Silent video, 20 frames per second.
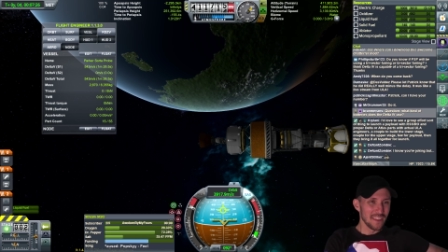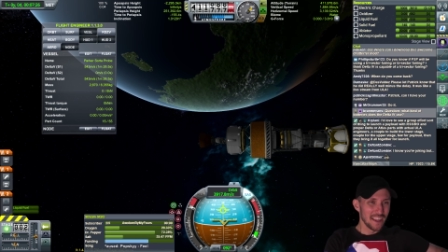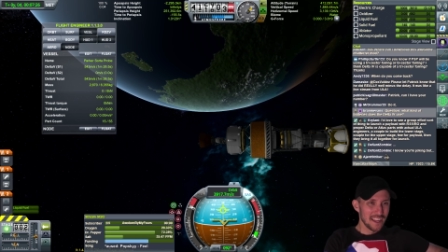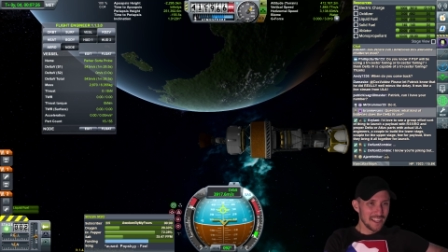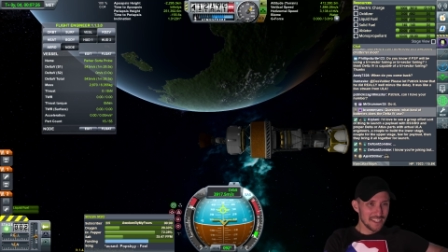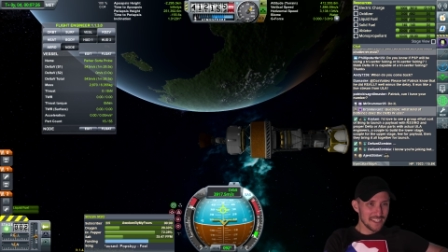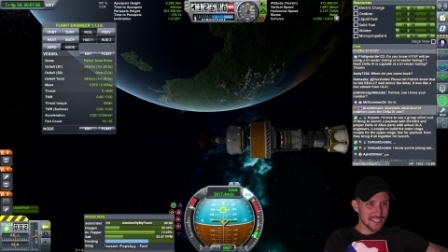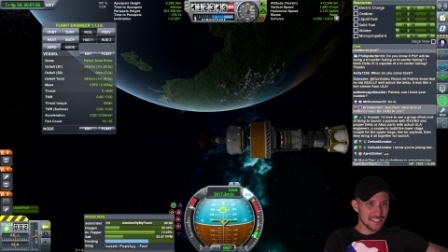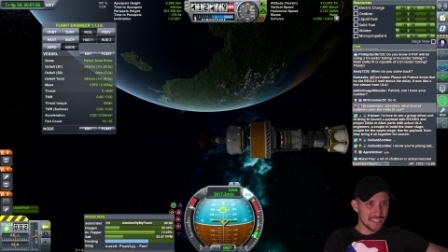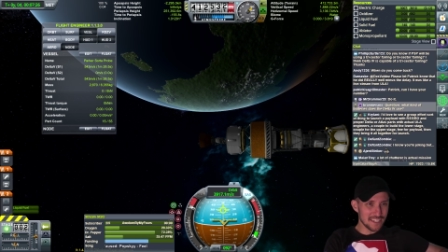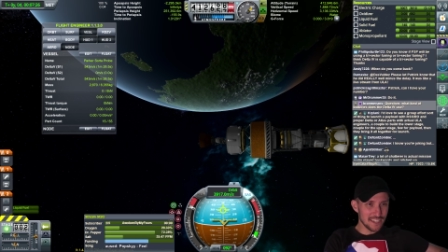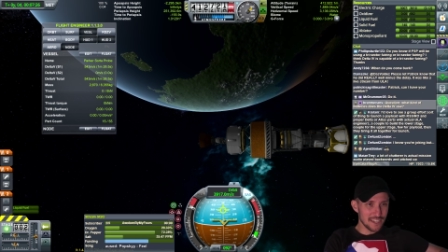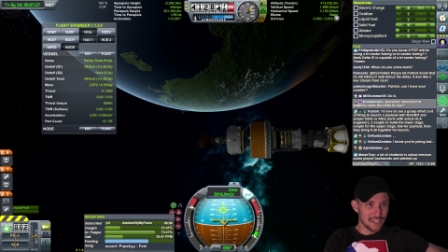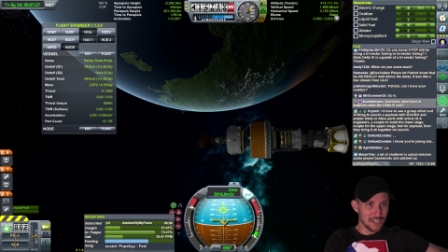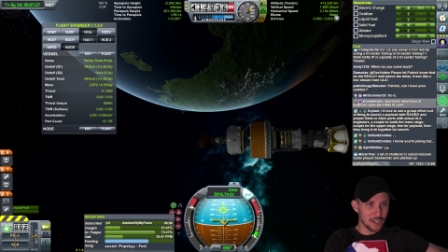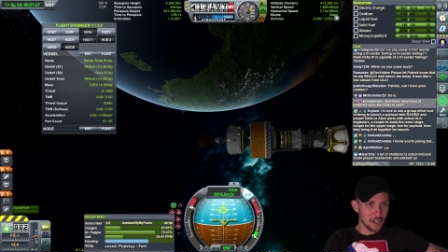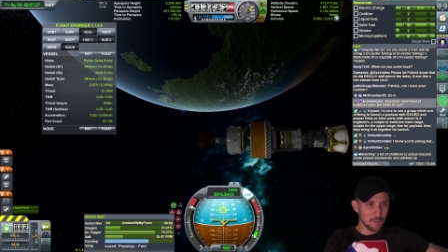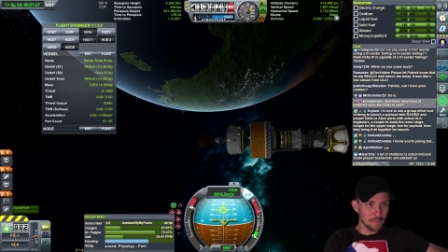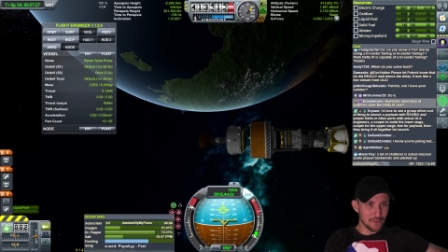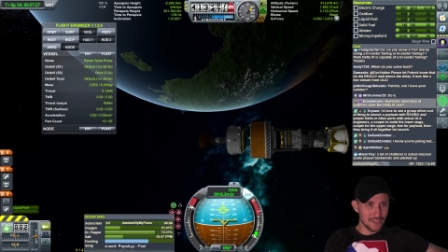Let's see
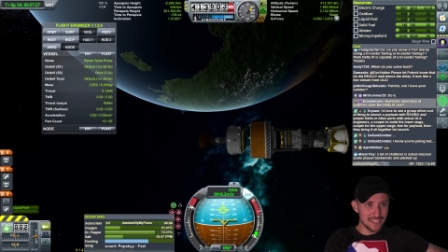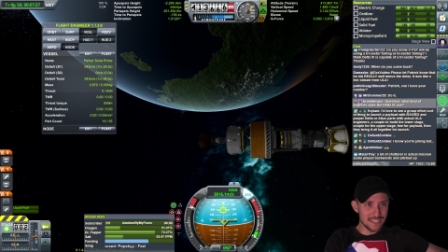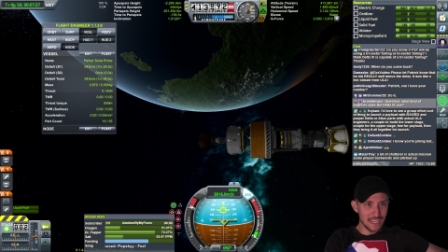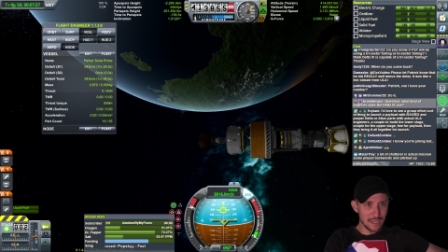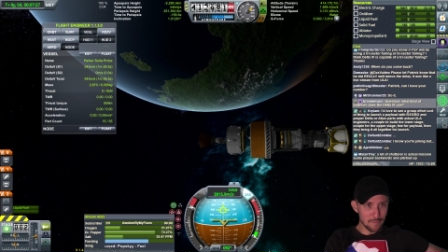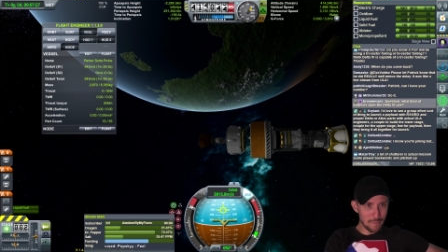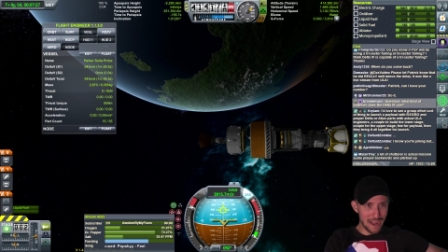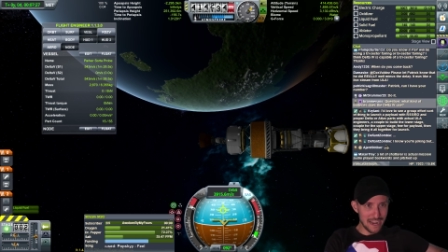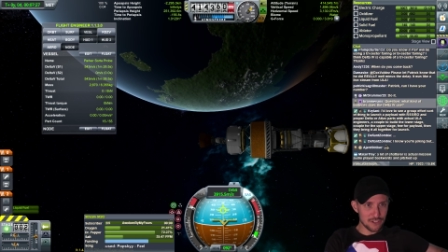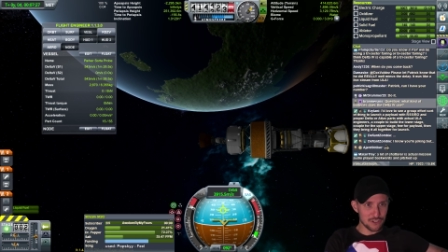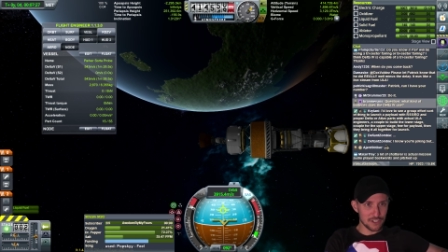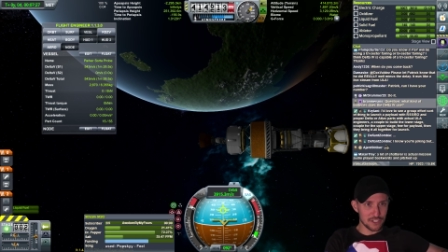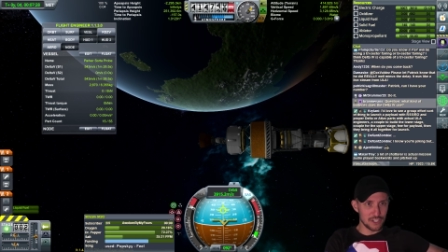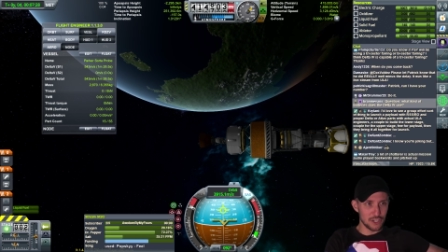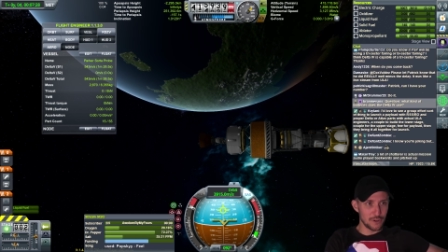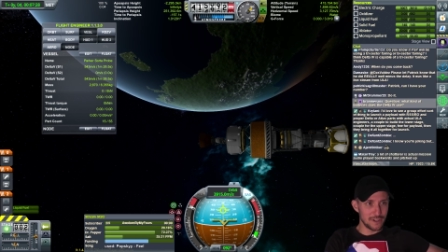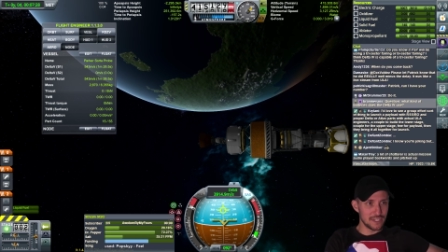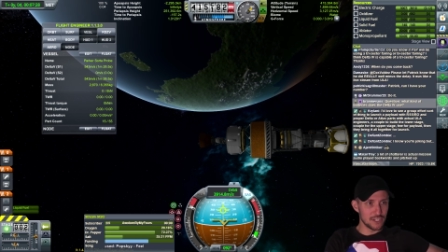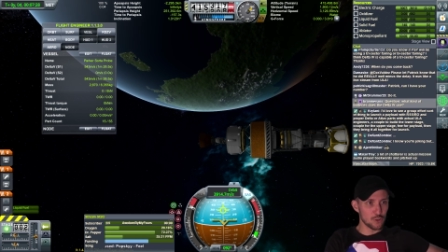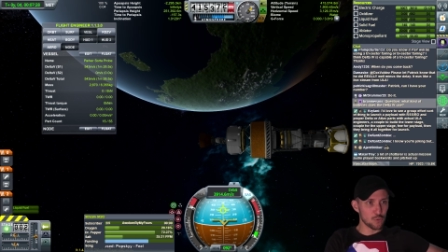here. Please let Patrick know
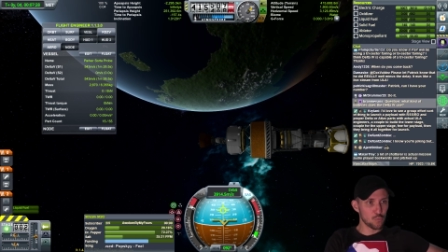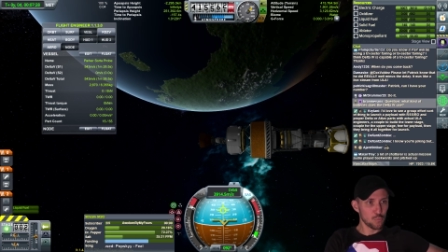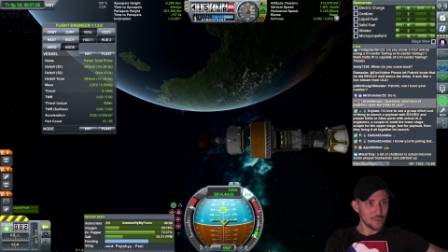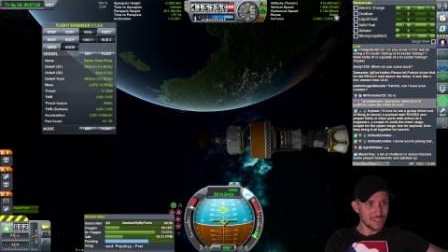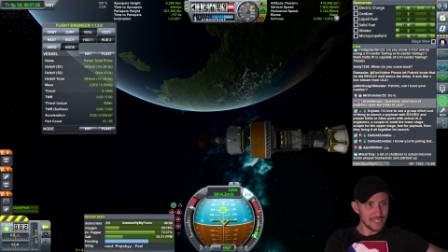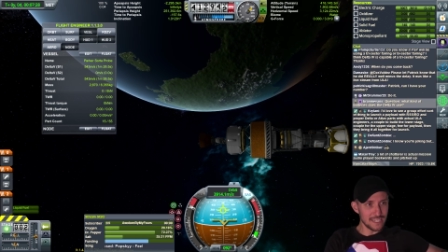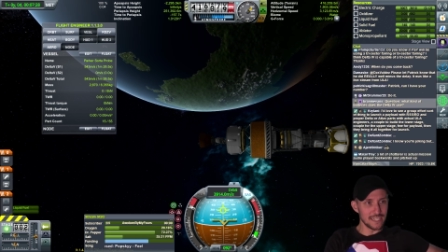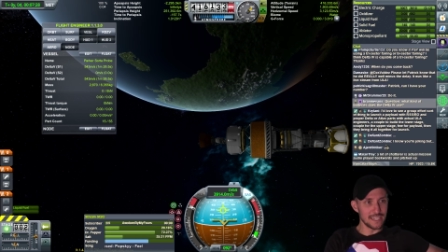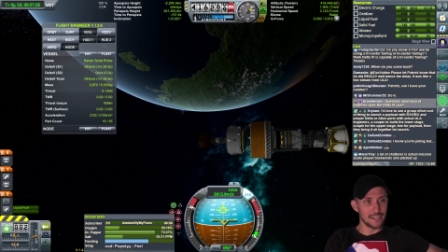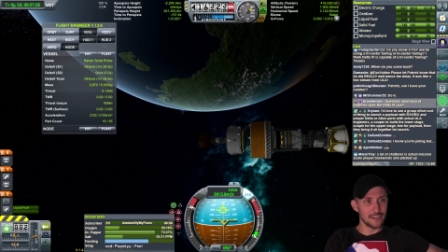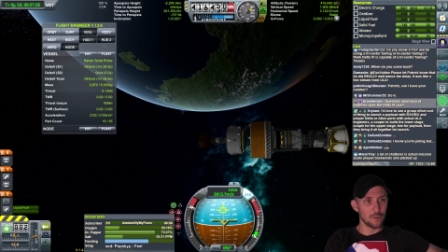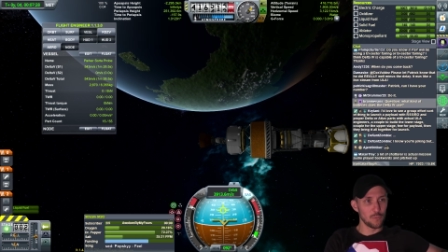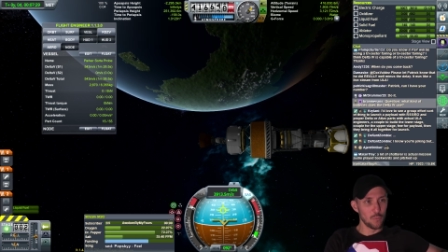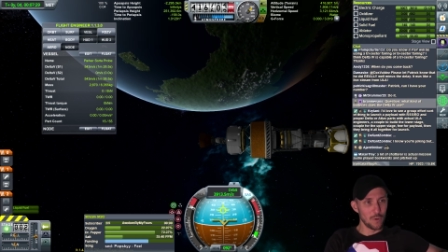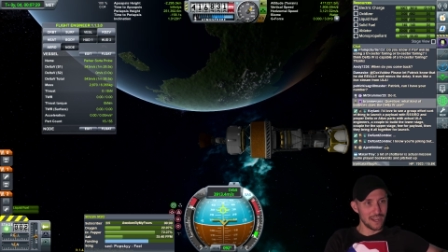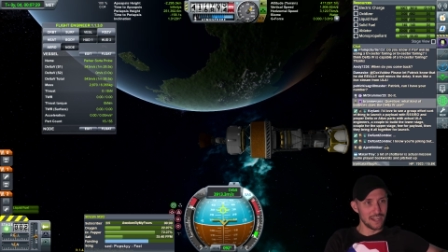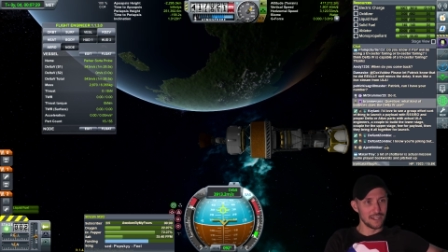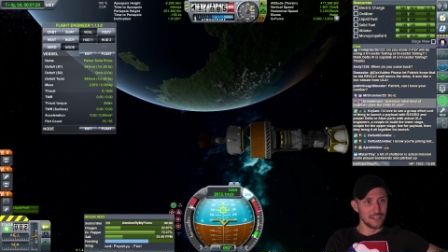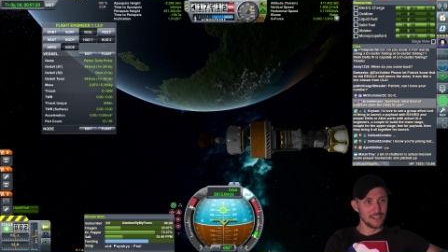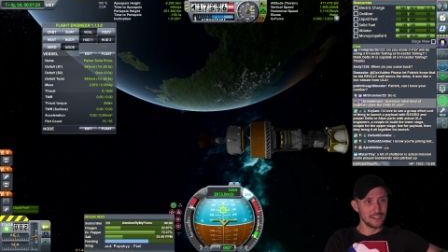he did really
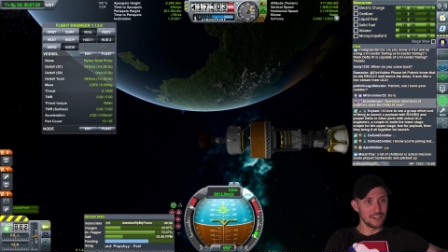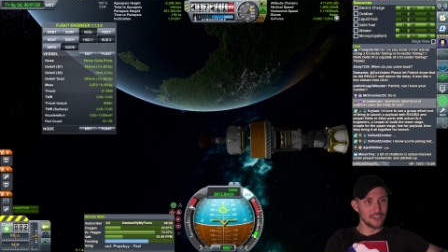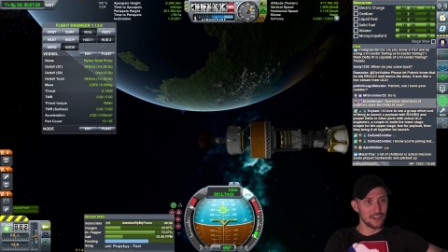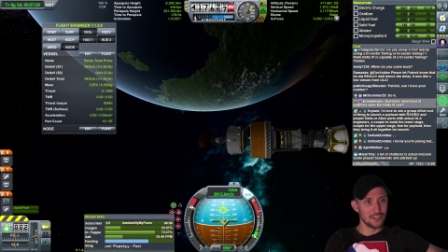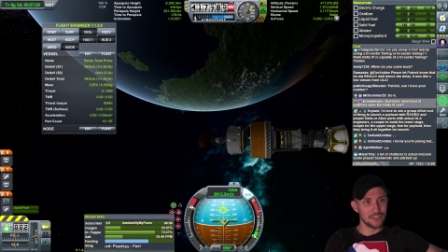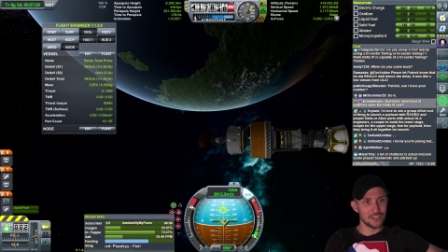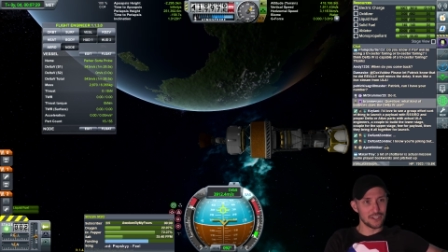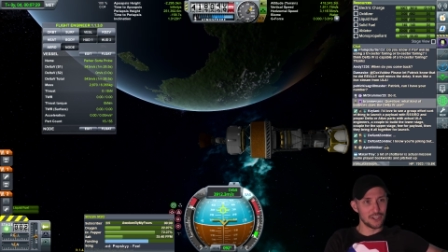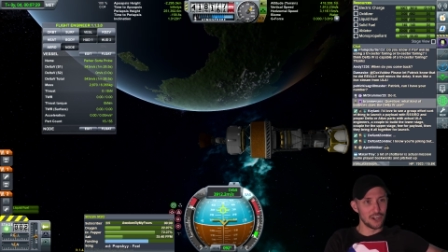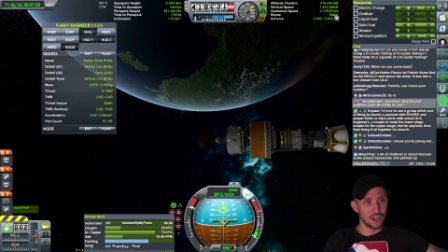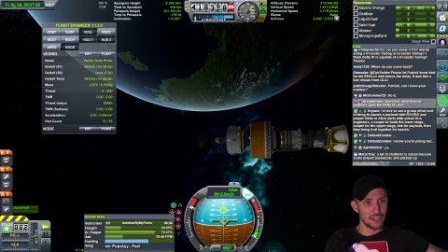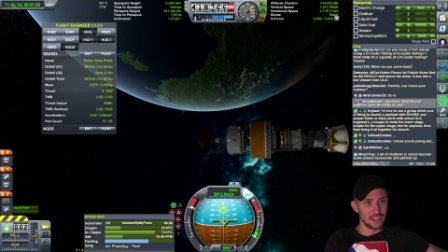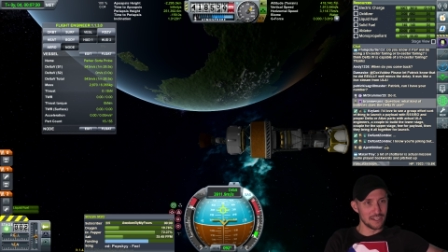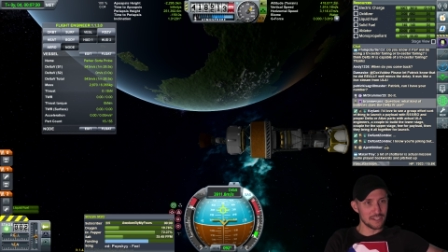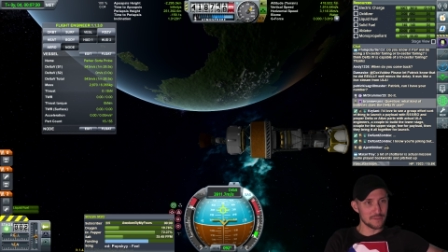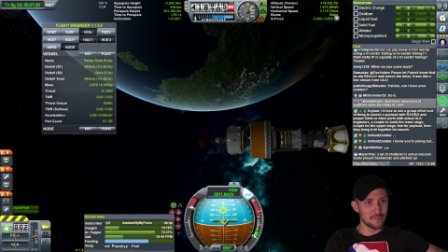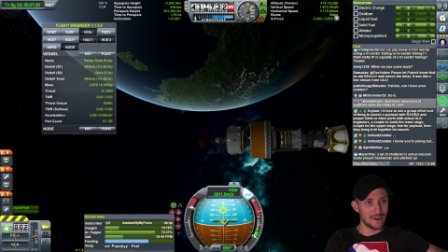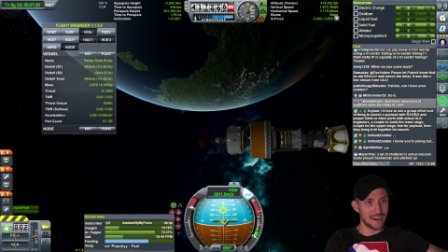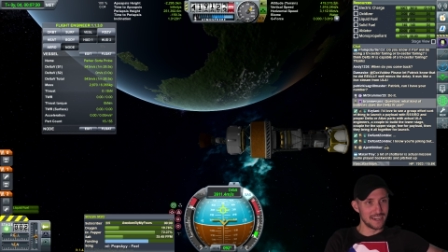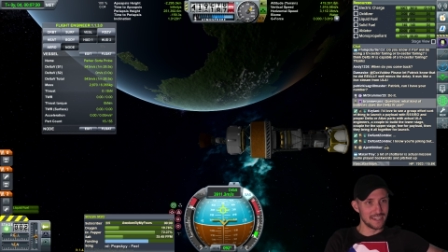well on the
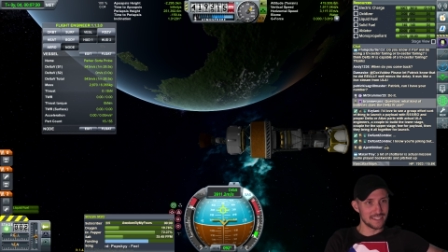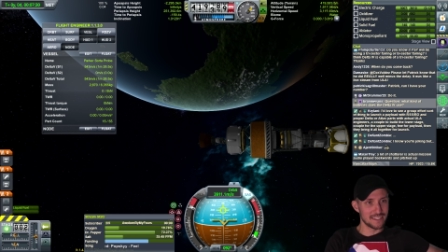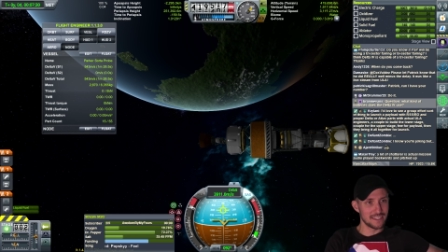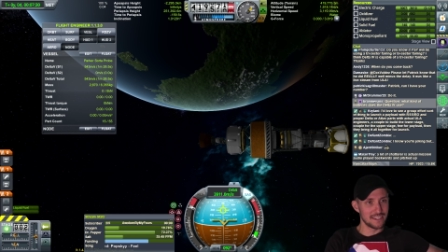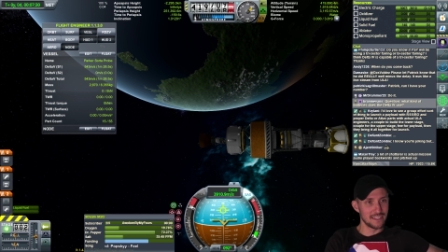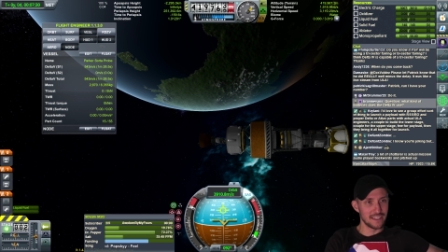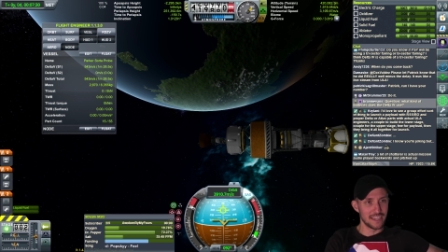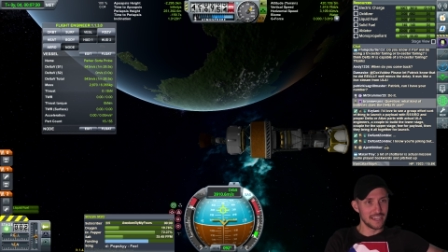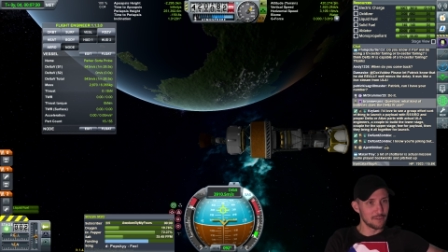call-outs minus the delay.